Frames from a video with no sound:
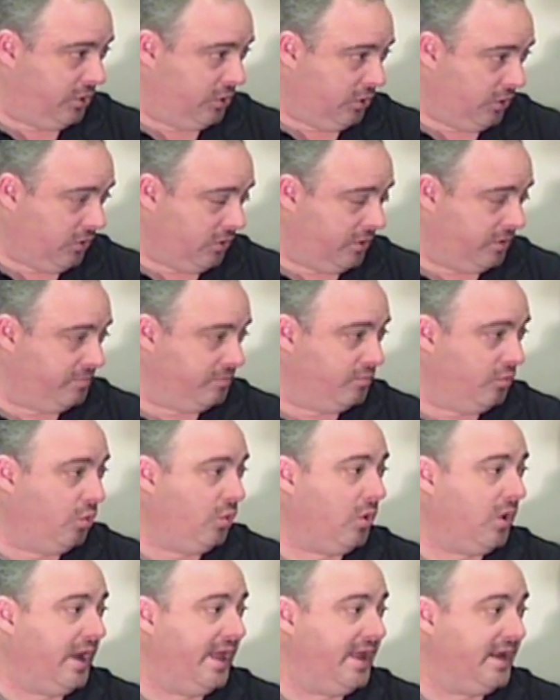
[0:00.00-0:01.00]
incurring
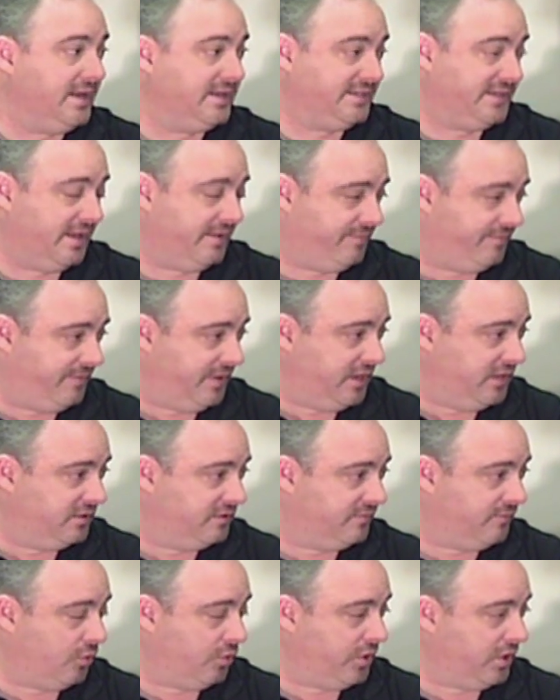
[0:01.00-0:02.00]
more NSF
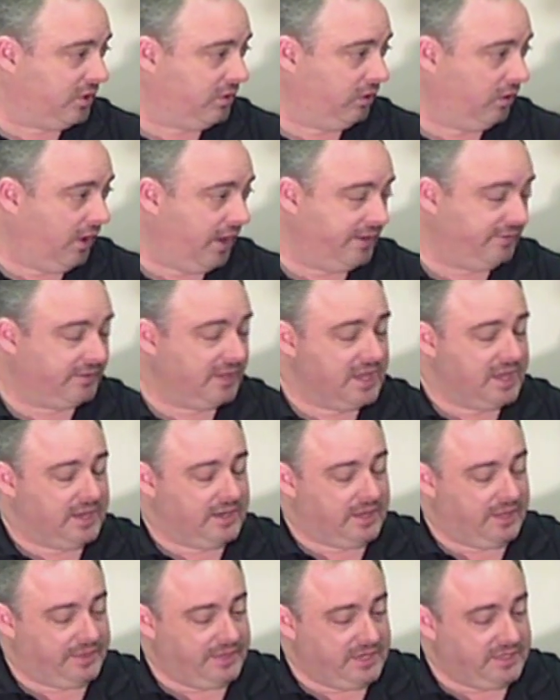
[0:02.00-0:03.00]
fees for their clients.
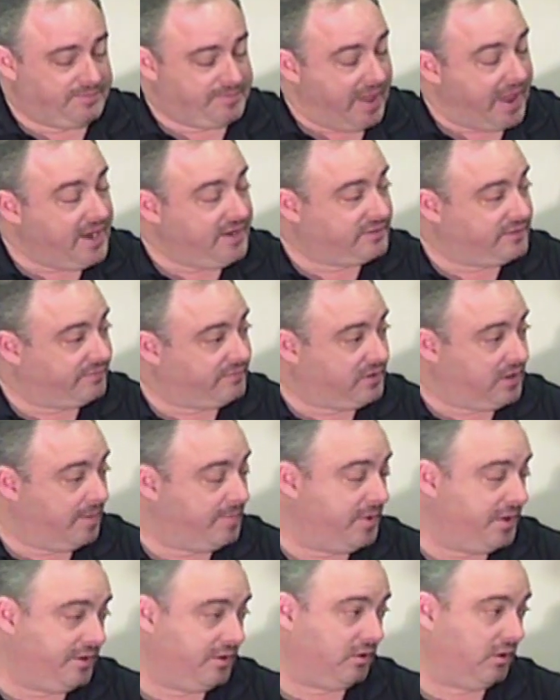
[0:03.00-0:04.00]
Now, these banks have
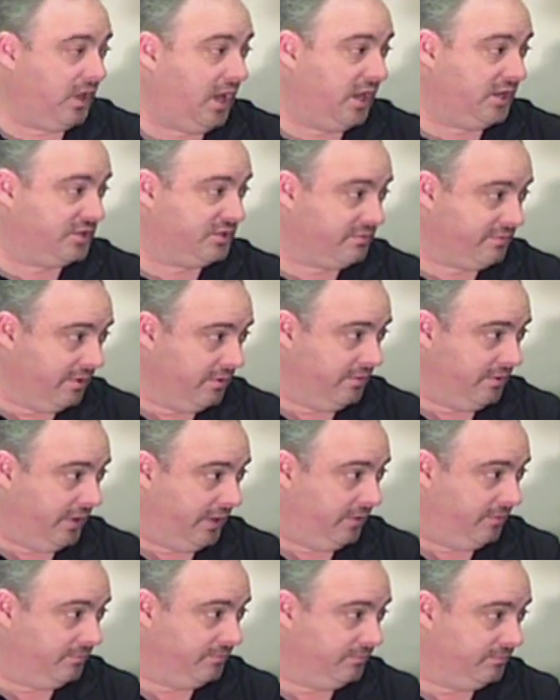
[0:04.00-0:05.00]
come under a lot of
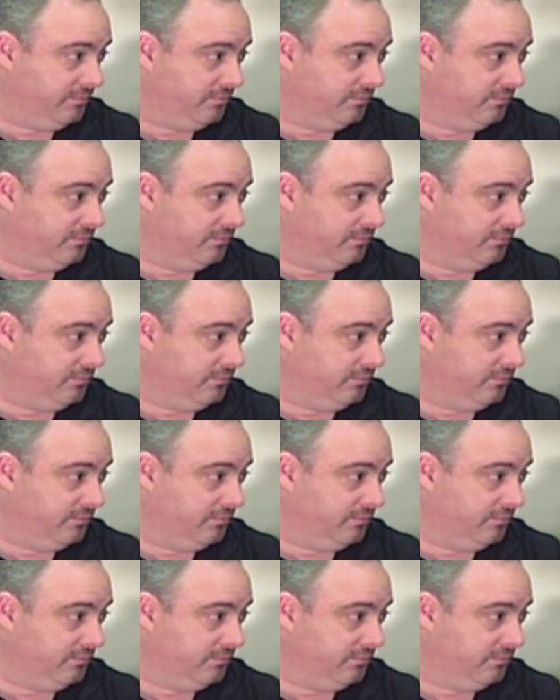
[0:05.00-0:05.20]
scrutiny.